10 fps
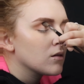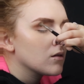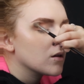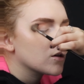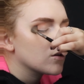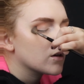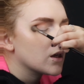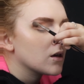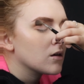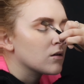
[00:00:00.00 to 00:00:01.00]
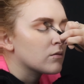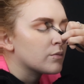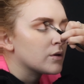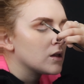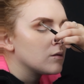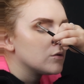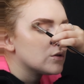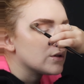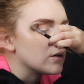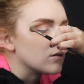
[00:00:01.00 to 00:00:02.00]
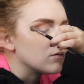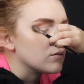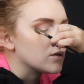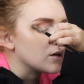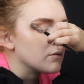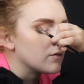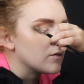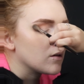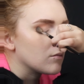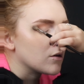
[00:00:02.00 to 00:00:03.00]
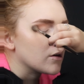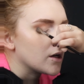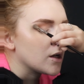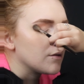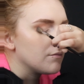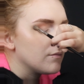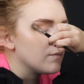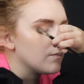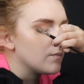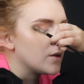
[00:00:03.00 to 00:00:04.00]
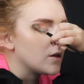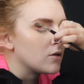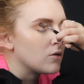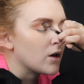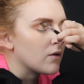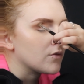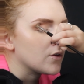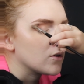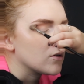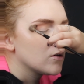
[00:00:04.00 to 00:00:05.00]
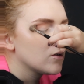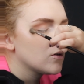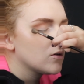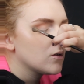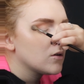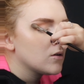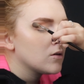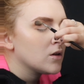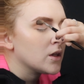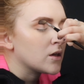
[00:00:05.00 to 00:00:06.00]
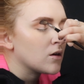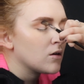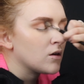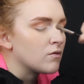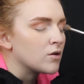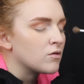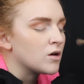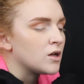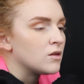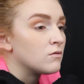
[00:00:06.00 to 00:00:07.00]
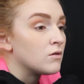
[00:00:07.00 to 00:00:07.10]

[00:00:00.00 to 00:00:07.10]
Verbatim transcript: like, you can't play music without giving them credit, and you have to, like, give it credit the